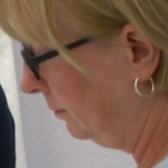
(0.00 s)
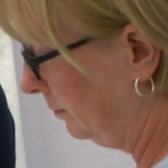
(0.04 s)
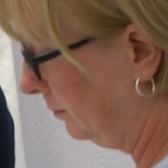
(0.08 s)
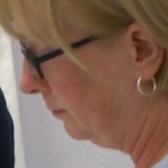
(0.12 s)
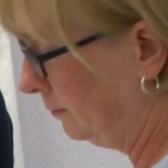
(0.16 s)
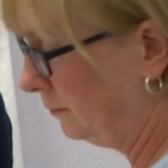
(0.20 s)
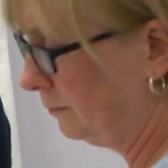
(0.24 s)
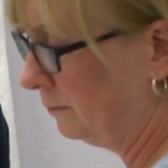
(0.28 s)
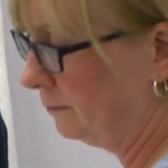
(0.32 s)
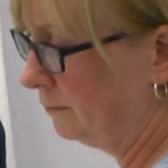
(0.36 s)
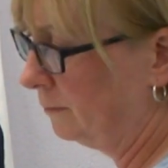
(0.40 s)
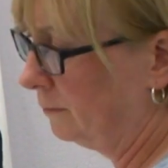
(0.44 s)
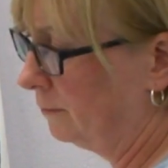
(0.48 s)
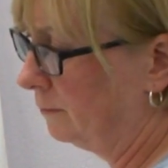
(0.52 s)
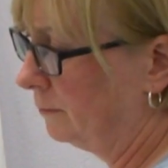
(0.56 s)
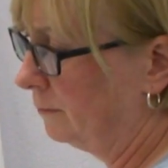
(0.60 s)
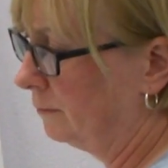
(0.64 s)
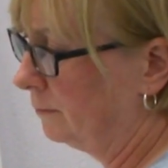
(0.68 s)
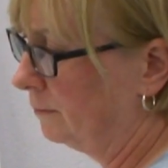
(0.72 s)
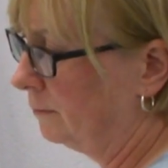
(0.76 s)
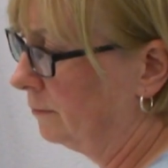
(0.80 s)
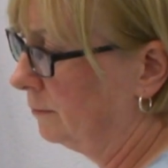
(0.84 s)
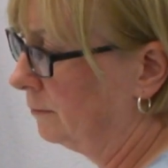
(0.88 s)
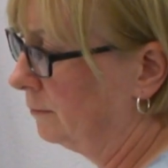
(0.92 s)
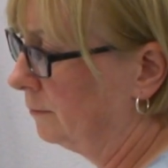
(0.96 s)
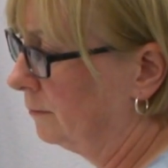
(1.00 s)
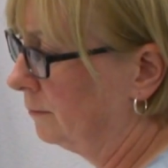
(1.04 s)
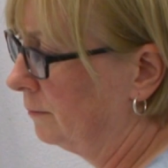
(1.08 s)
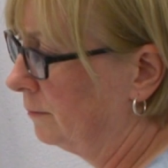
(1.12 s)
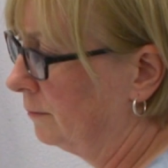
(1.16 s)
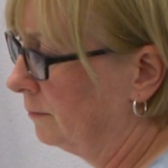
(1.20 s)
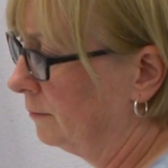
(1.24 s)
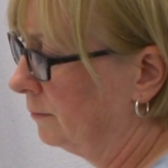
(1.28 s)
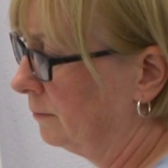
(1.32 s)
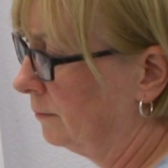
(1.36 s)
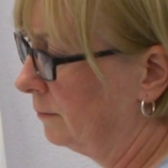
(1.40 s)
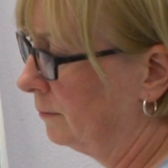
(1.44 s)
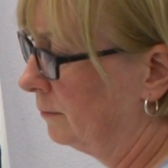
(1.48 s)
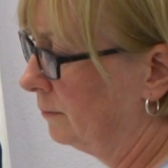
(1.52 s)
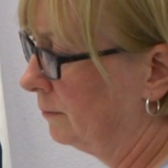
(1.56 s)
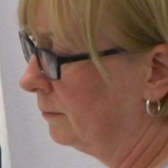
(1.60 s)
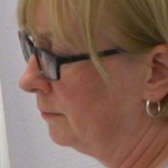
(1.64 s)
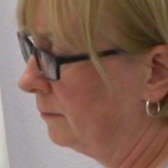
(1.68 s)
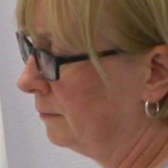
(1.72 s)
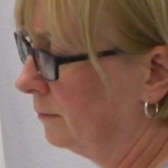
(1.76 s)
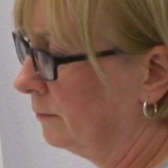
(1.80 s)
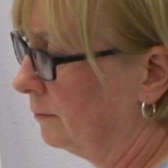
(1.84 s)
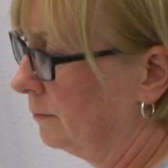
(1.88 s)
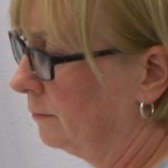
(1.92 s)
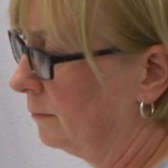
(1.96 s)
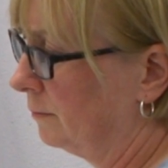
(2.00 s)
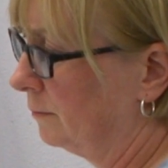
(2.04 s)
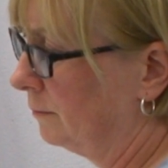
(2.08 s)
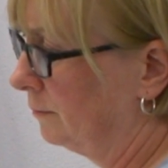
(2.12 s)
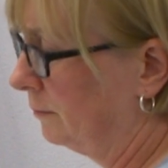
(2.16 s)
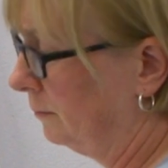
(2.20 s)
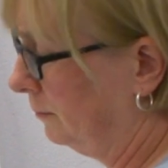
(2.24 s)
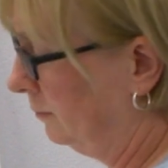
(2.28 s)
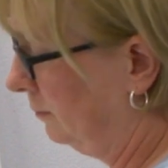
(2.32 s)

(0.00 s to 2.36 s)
The person shown says nothing.